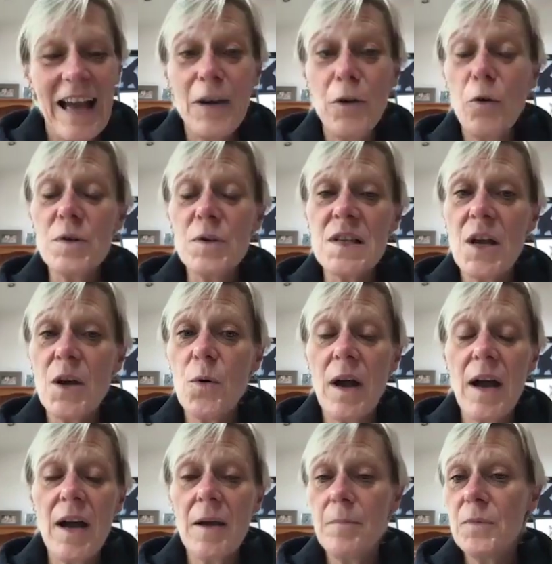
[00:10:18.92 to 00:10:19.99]
also,
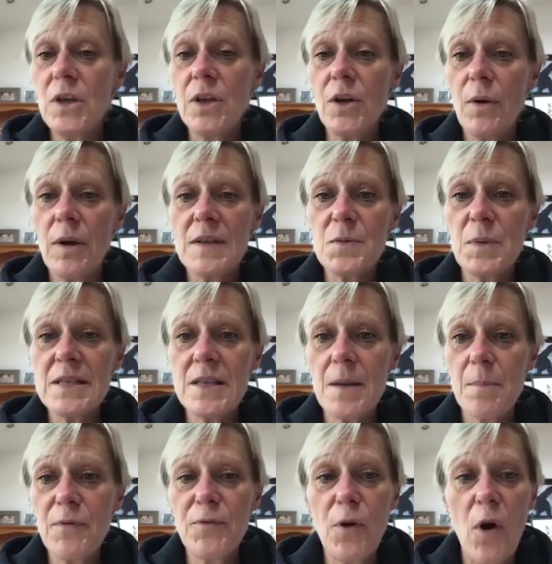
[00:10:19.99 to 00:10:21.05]
you know, as we said
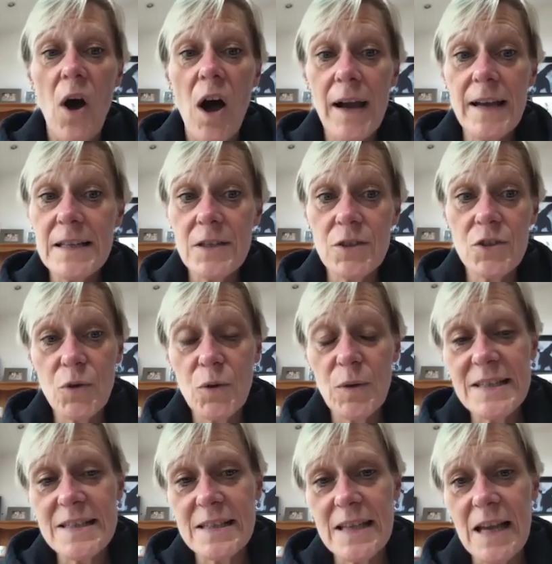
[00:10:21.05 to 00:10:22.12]
before, hiding
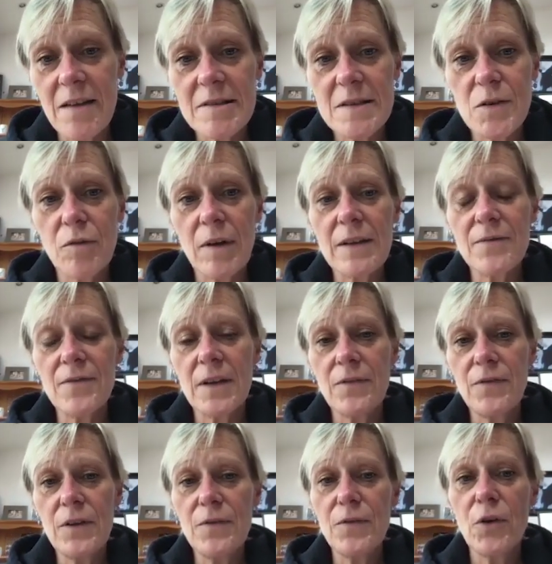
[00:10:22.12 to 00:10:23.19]
toys in there is great fun. If
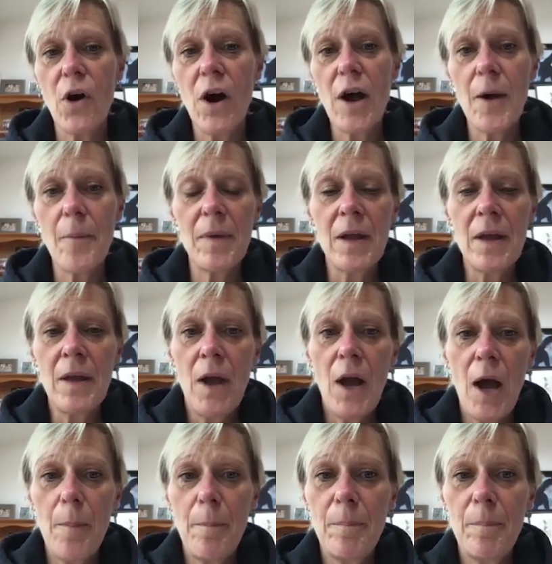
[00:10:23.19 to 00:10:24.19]
you've got a